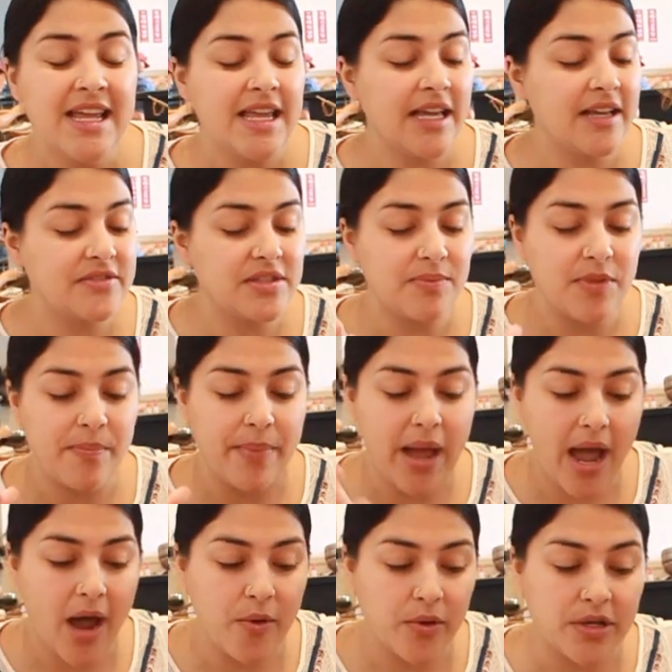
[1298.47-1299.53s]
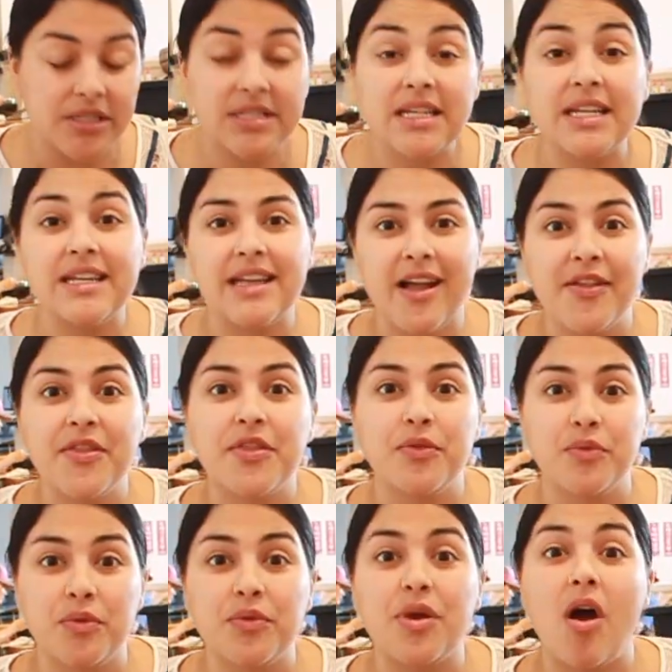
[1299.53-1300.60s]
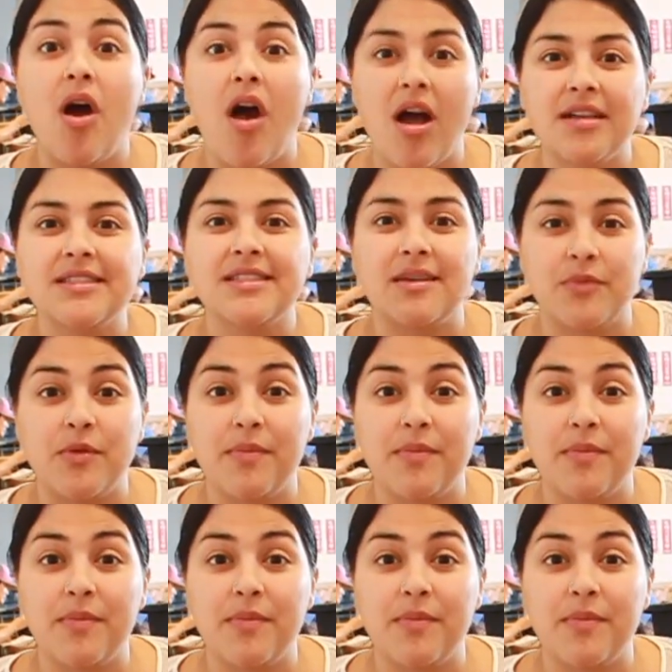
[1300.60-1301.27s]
It gives them the power to get through the hot summer